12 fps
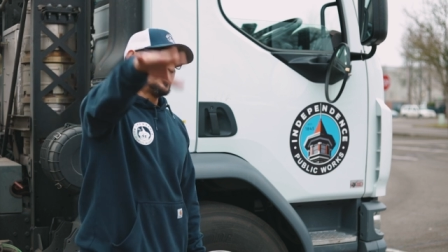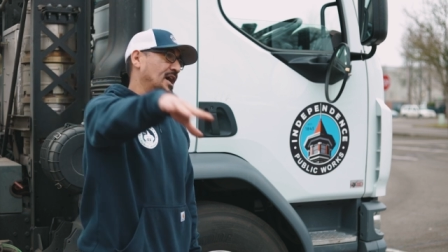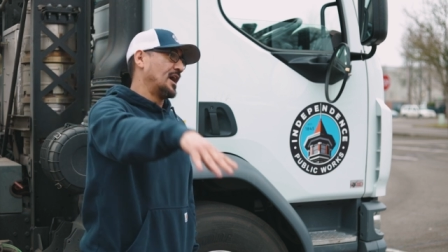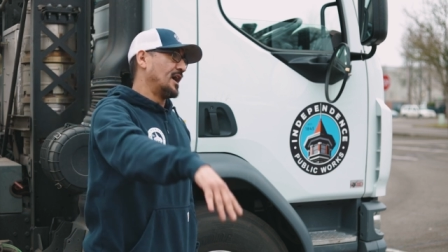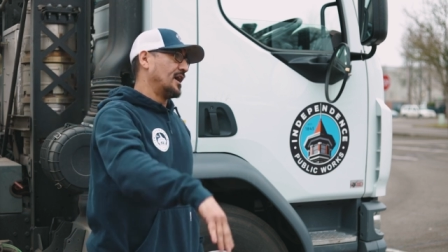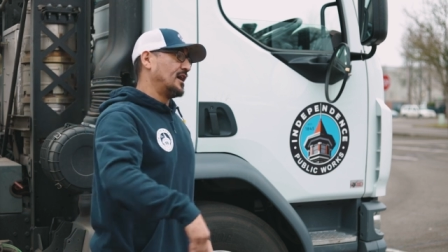
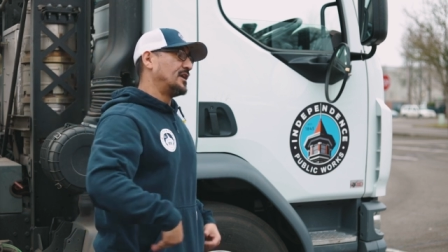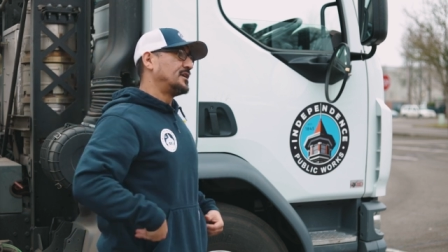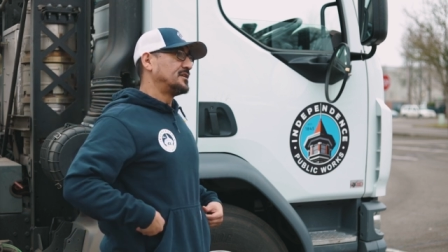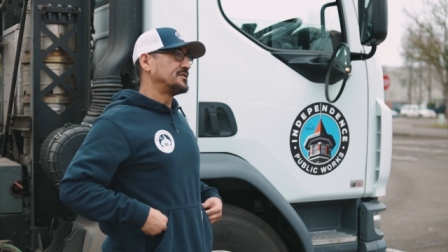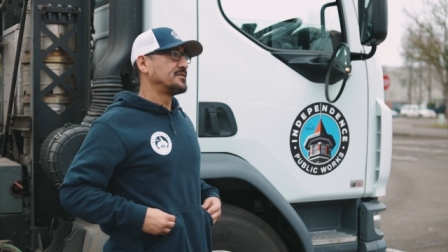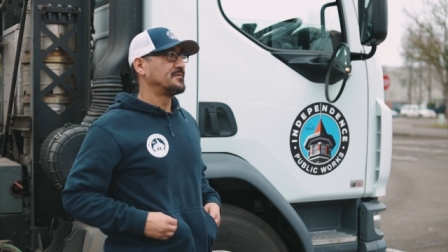uh,
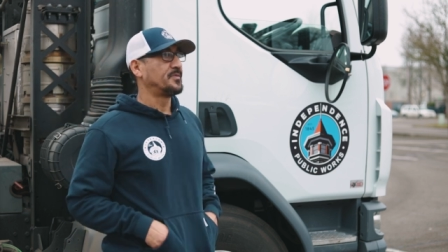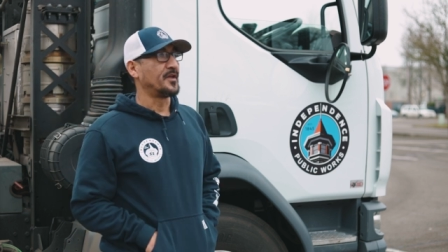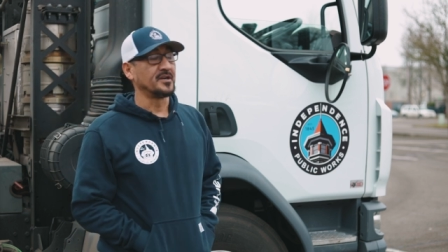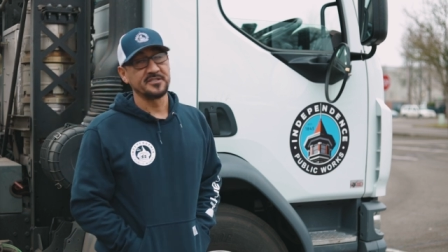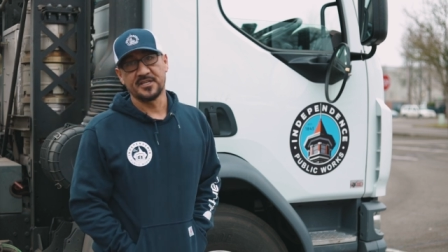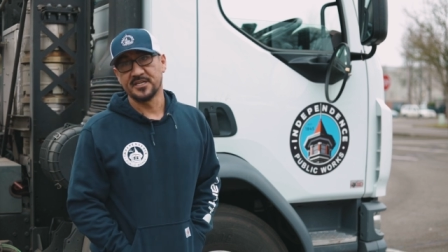
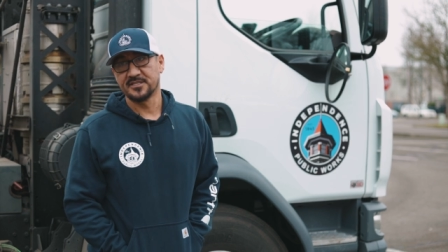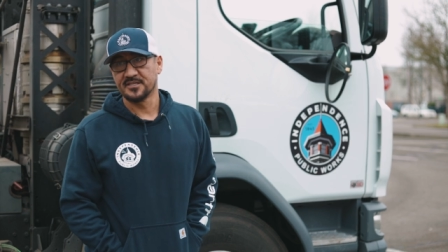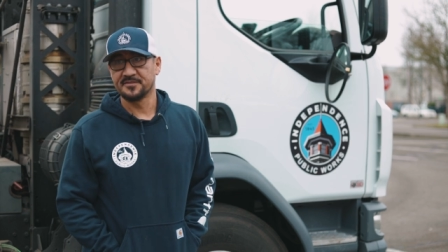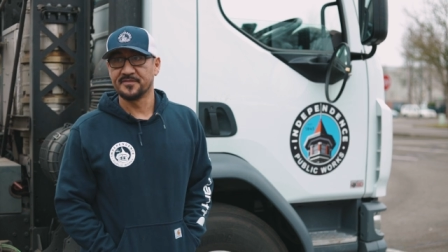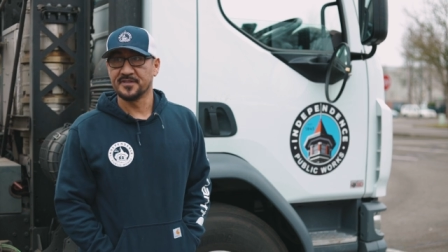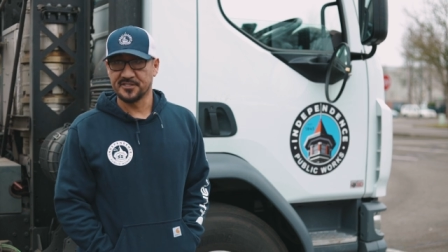Thursdays
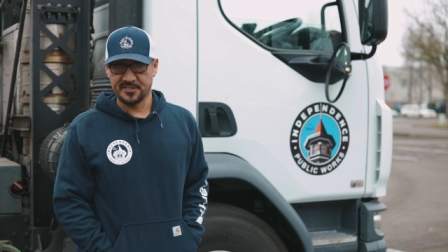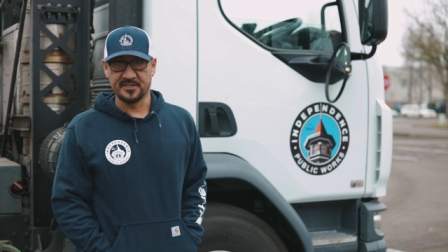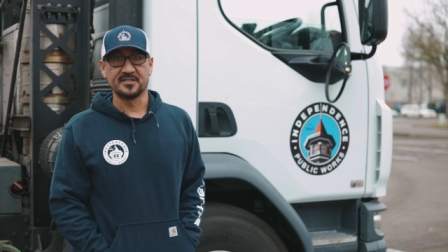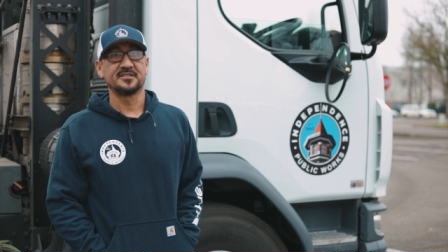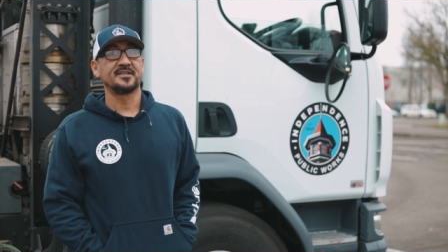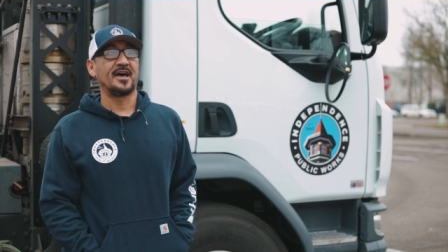is finishing
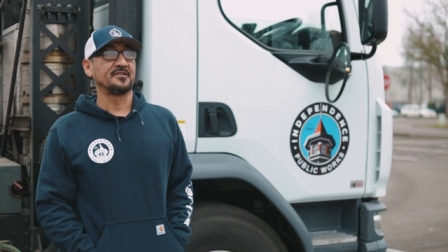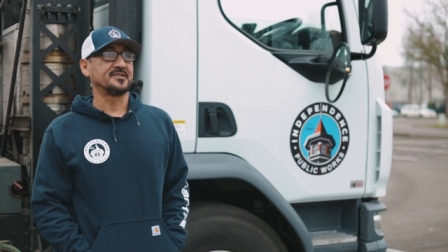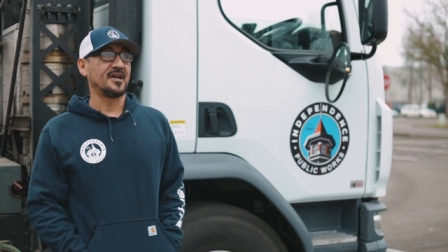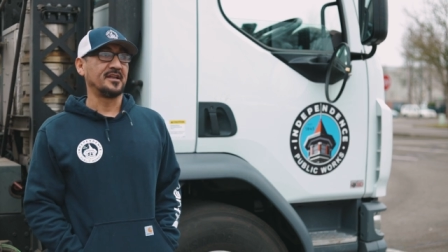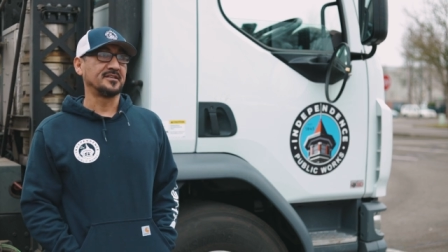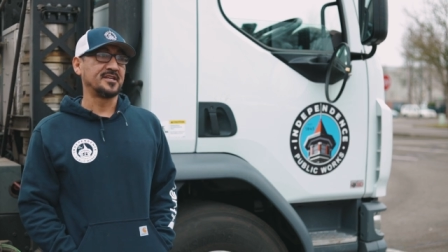the south
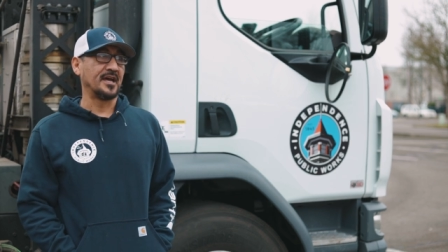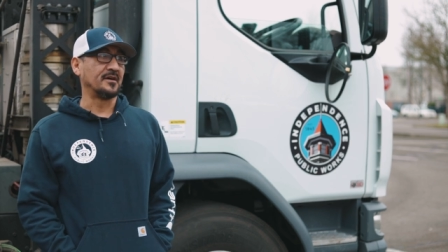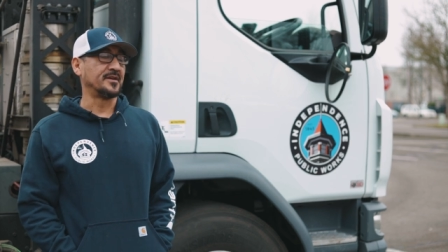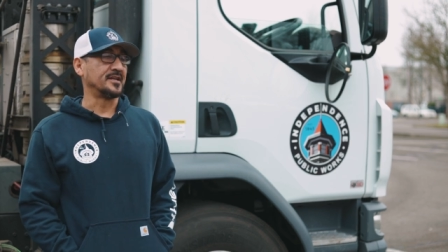side of town.